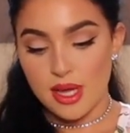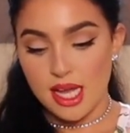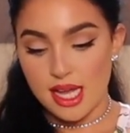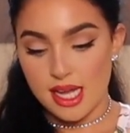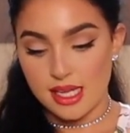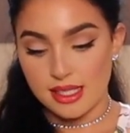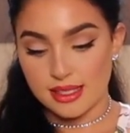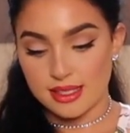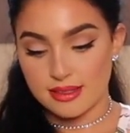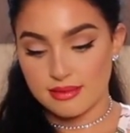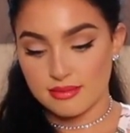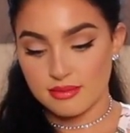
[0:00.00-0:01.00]

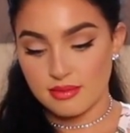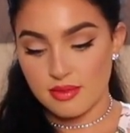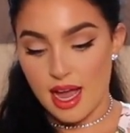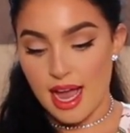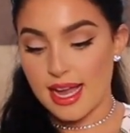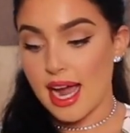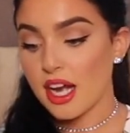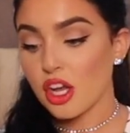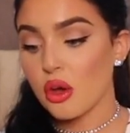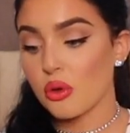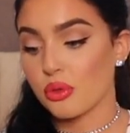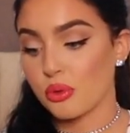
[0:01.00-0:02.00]
is I kind of
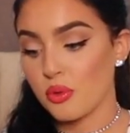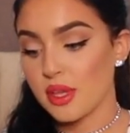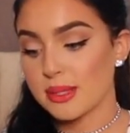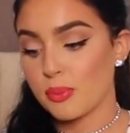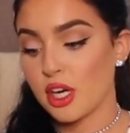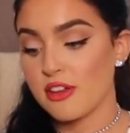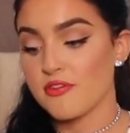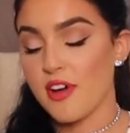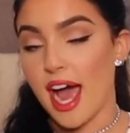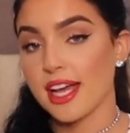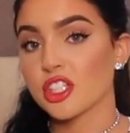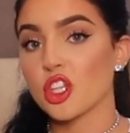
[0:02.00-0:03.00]
go through this pretty
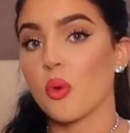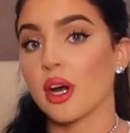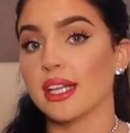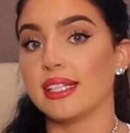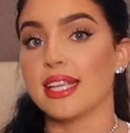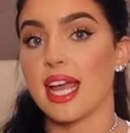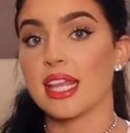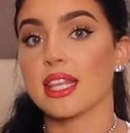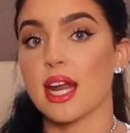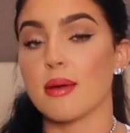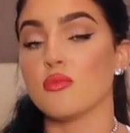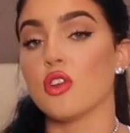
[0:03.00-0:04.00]
fast, so on a day
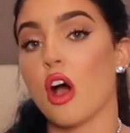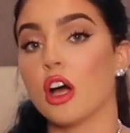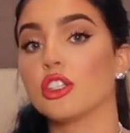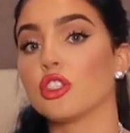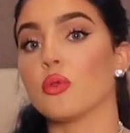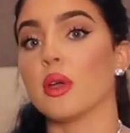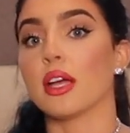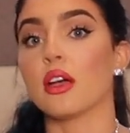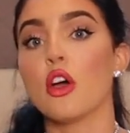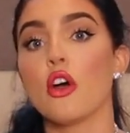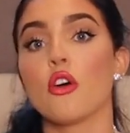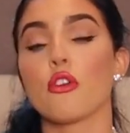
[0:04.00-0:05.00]
that I'm not doing
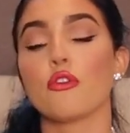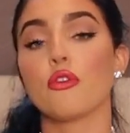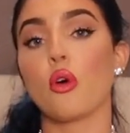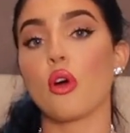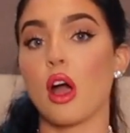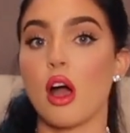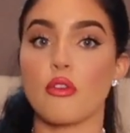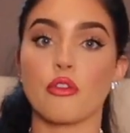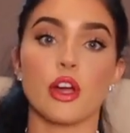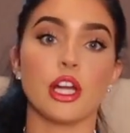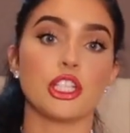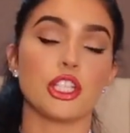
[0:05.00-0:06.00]
full
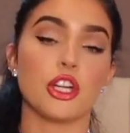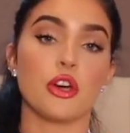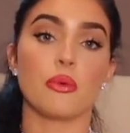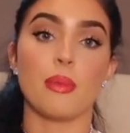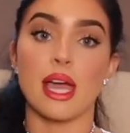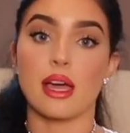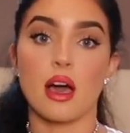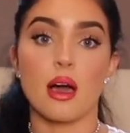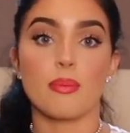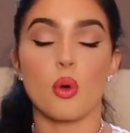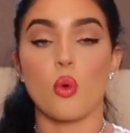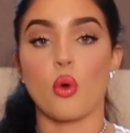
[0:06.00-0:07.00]
coverage, you know,
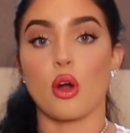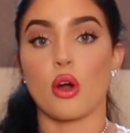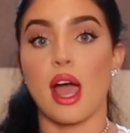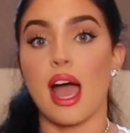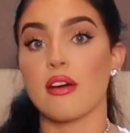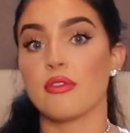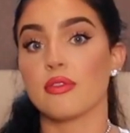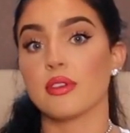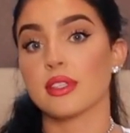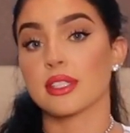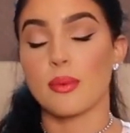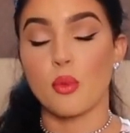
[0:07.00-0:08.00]
makeup, or have
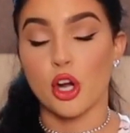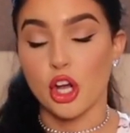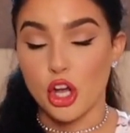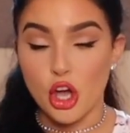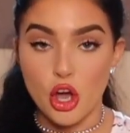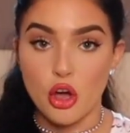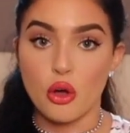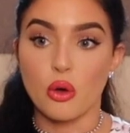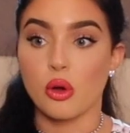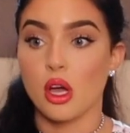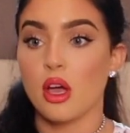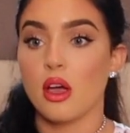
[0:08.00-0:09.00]
somewhere to go,